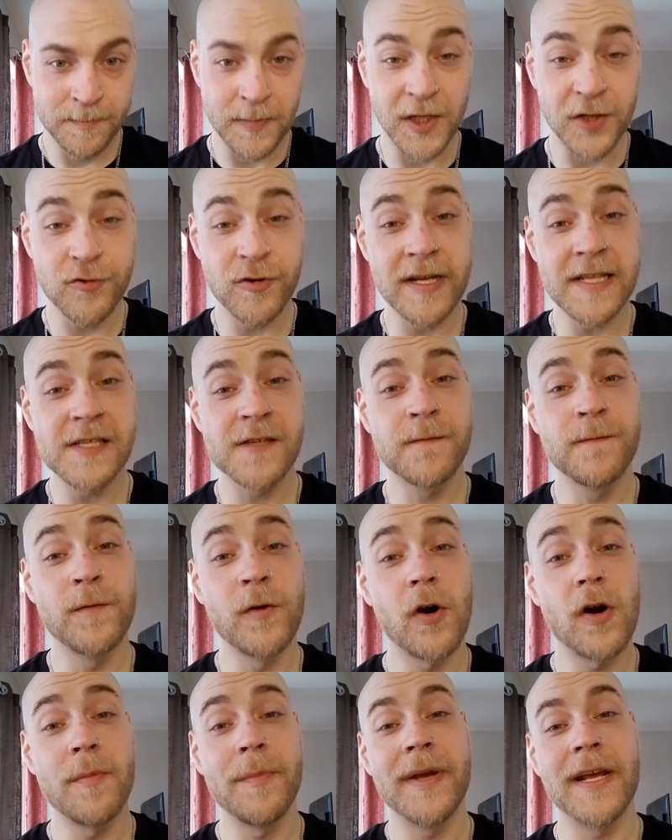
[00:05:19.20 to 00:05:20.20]
By
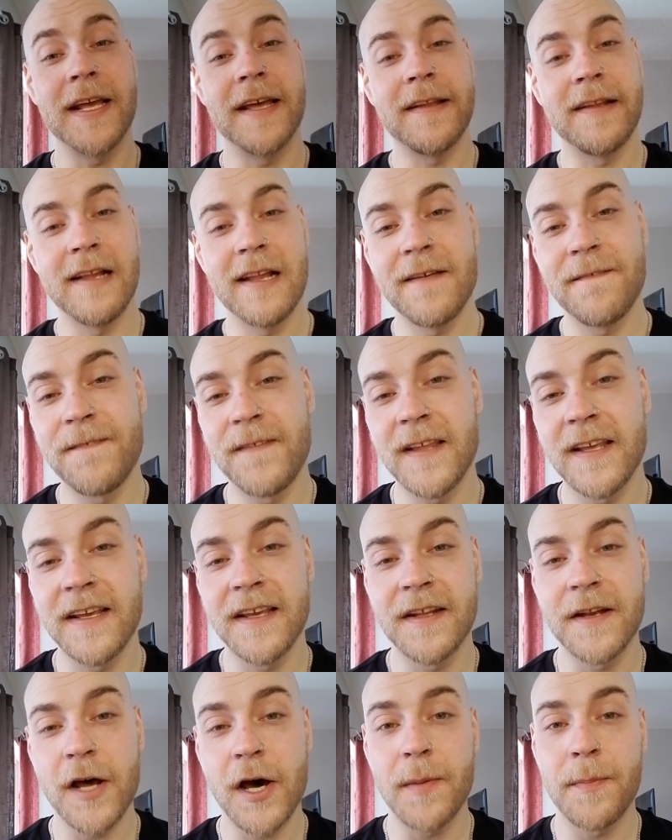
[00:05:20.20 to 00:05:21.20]
transforming it, lifting
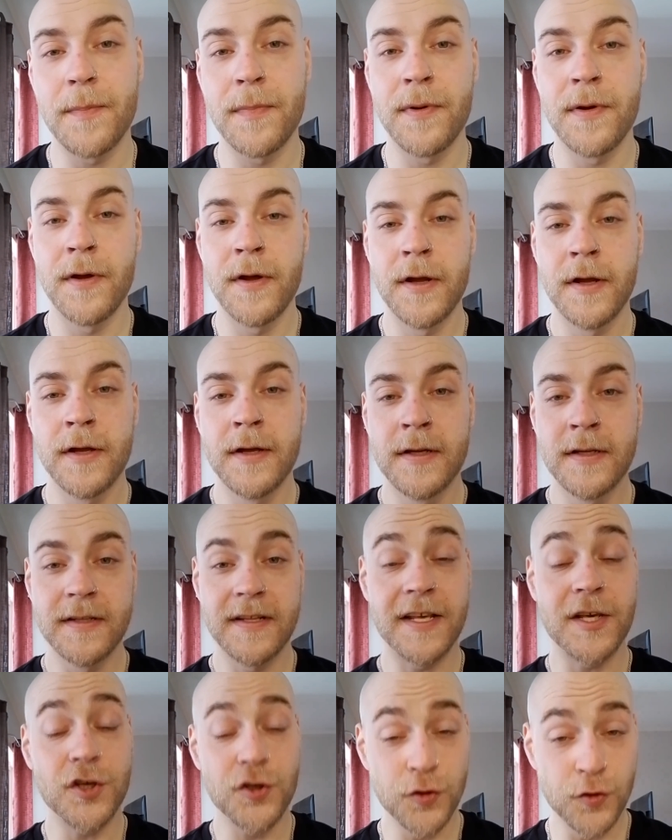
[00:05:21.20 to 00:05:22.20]
it up,
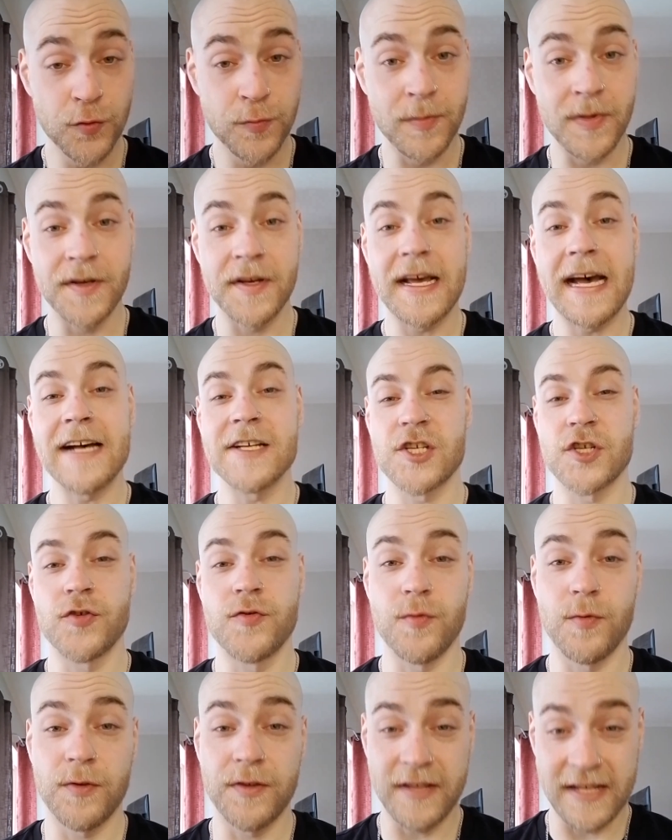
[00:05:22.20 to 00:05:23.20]
the human
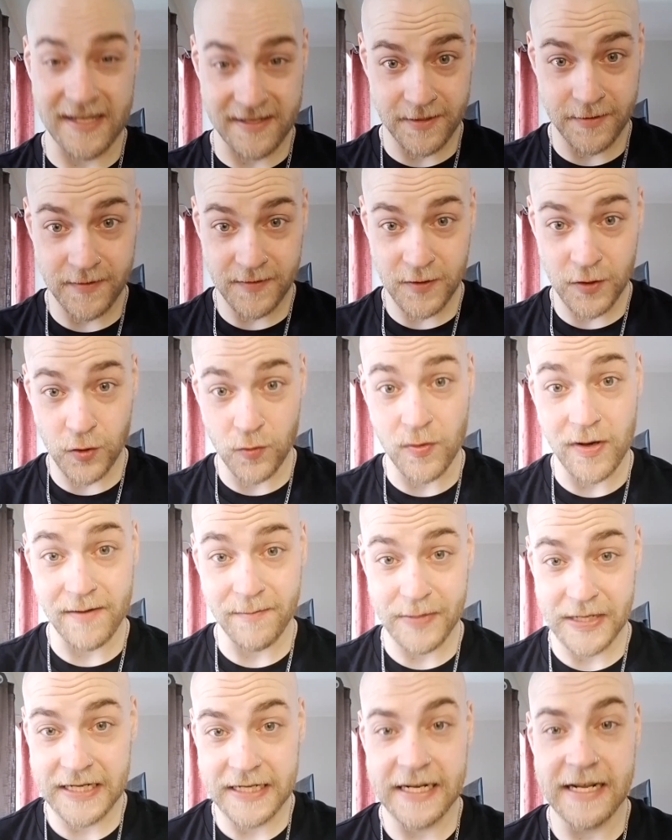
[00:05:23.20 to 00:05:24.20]
astral that you
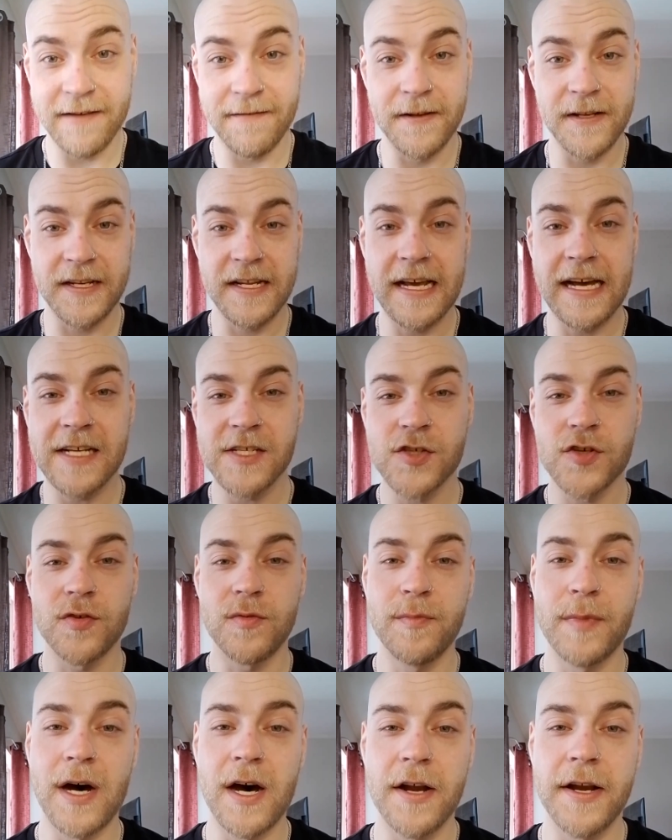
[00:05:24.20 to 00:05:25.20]
have been given, the astral
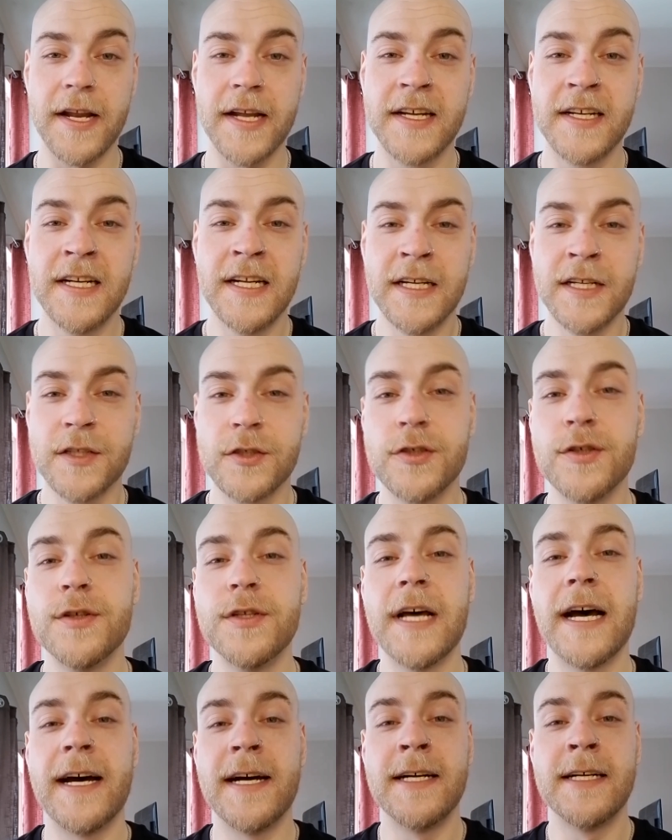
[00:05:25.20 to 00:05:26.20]
body, to
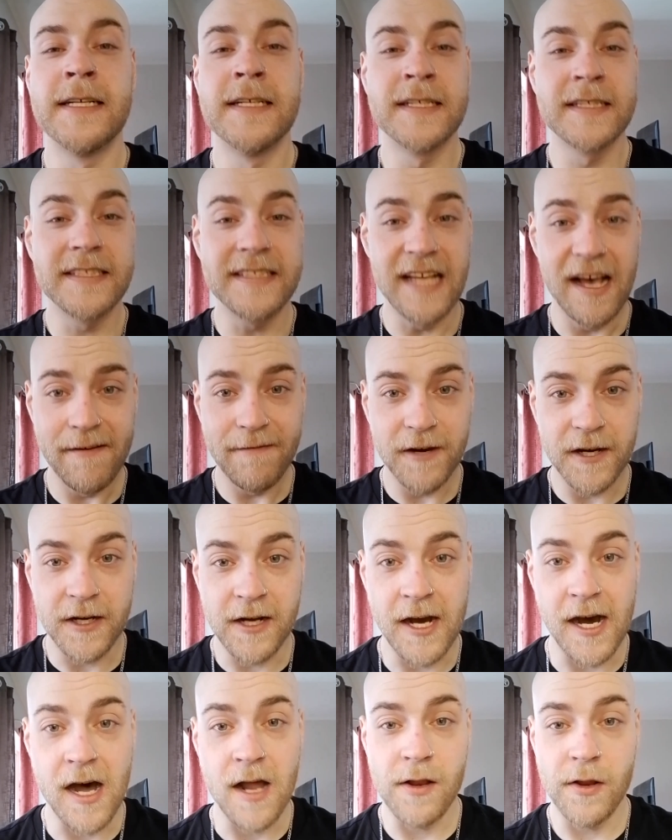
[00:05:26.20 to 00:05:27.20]
the
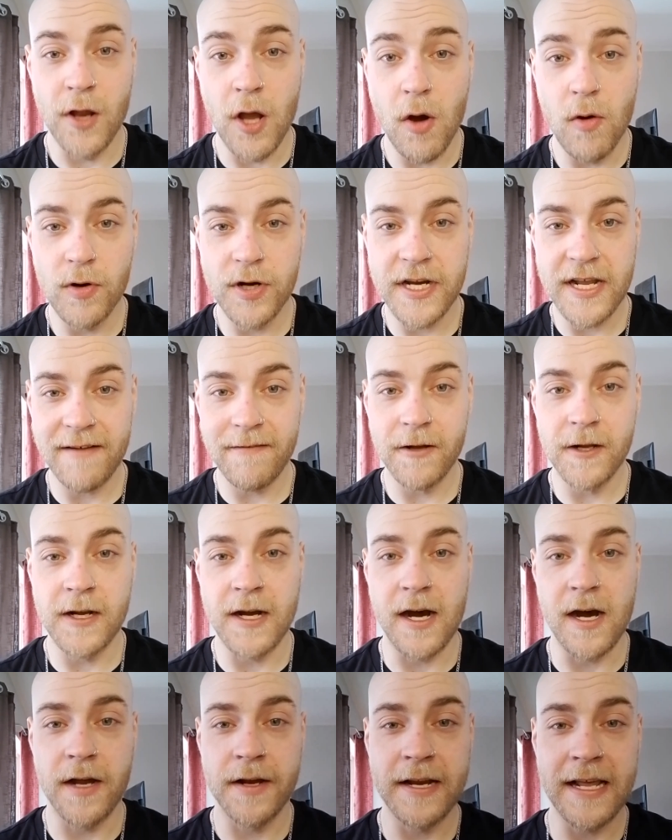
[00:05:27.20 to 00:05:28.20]
devakan, lower
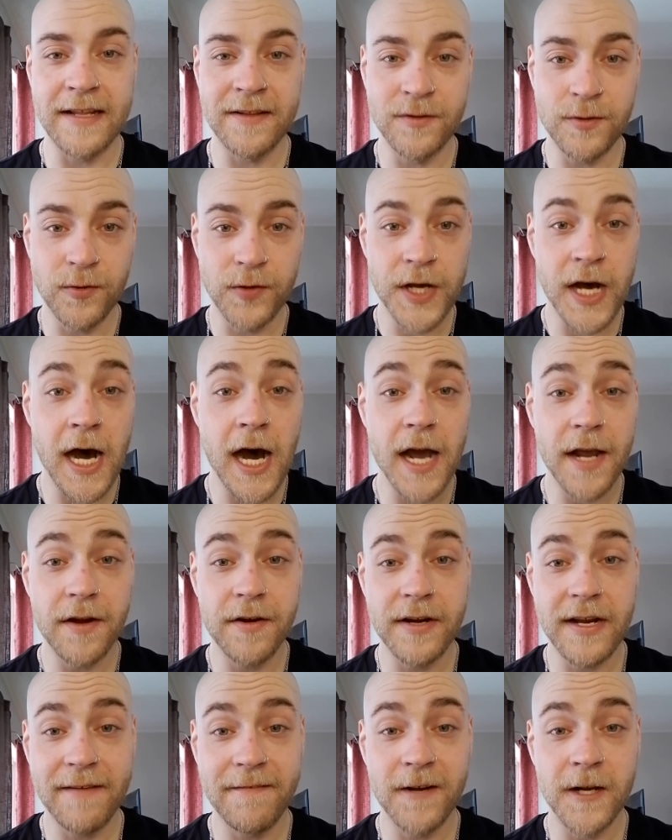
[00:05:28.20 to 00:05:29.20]
devakan, and to the
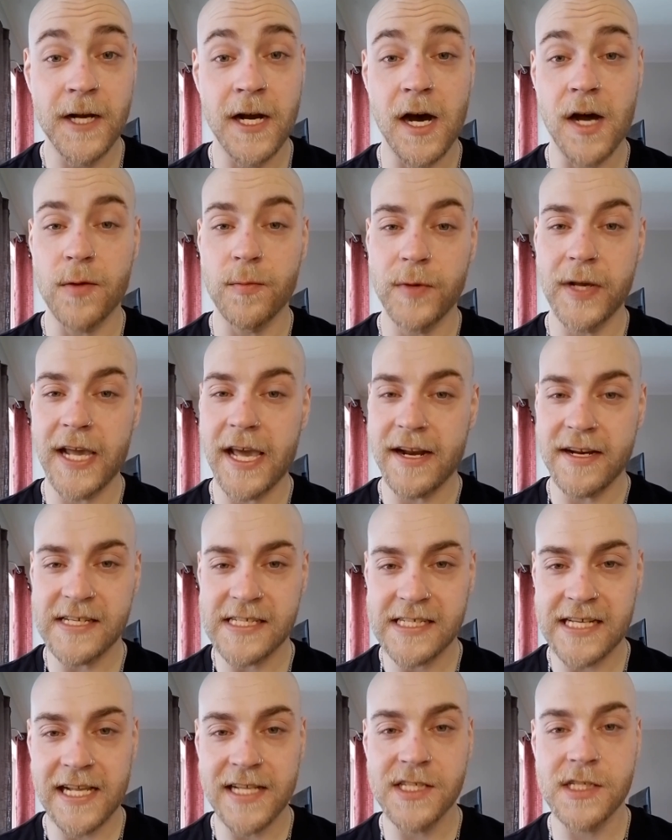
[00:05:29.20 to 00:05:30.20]
higher devakan, we get a
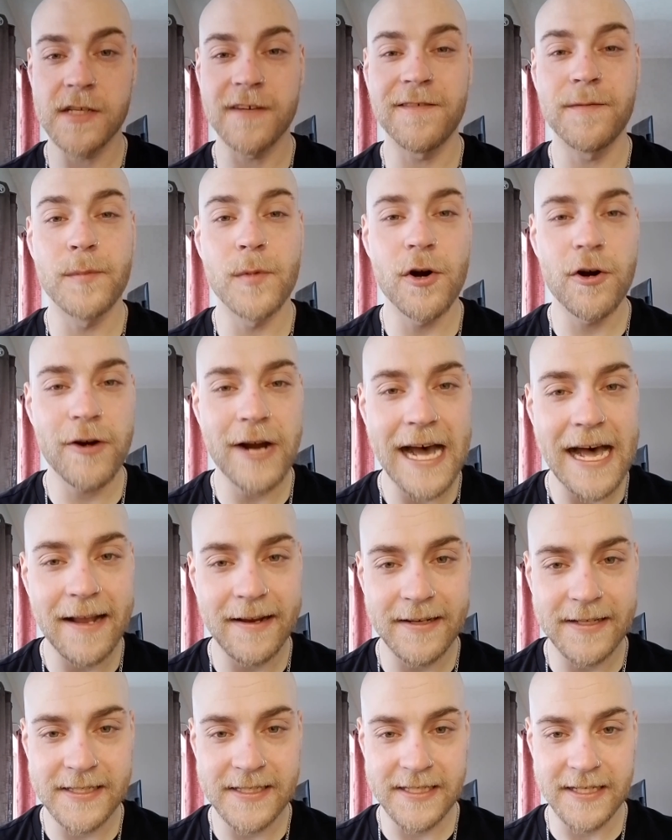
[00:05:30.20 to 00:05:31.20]
sense of
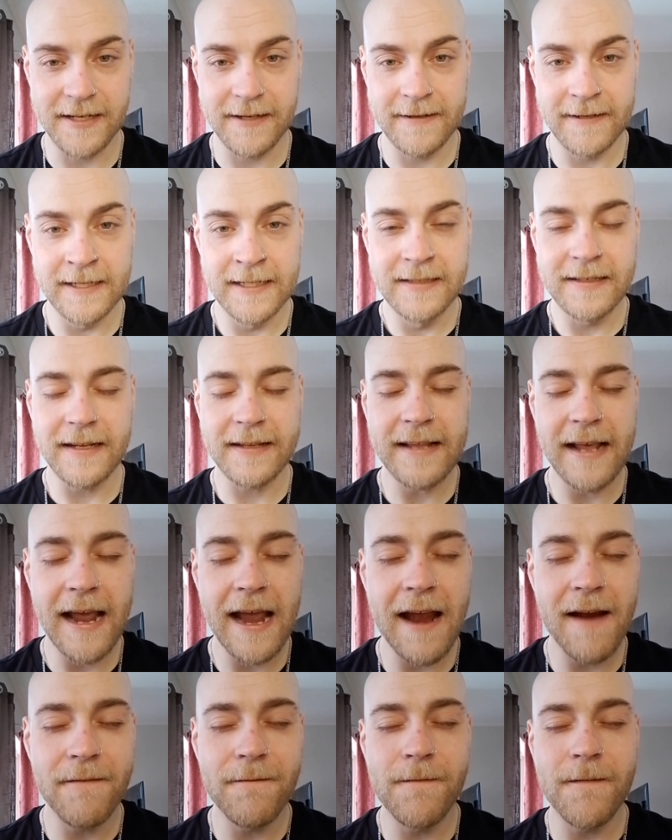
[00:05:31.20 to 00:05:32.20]
morality, that
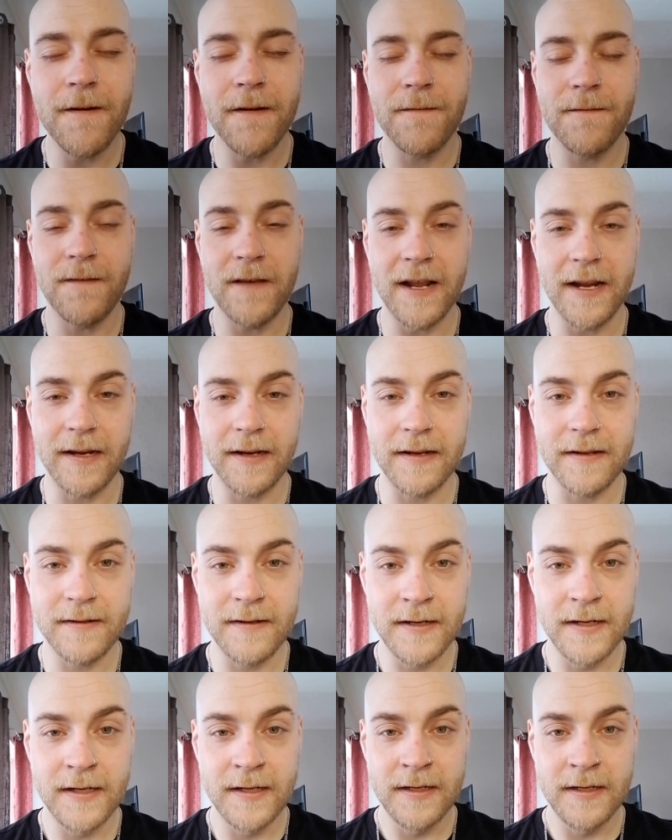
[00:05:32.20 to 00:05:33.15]
everything,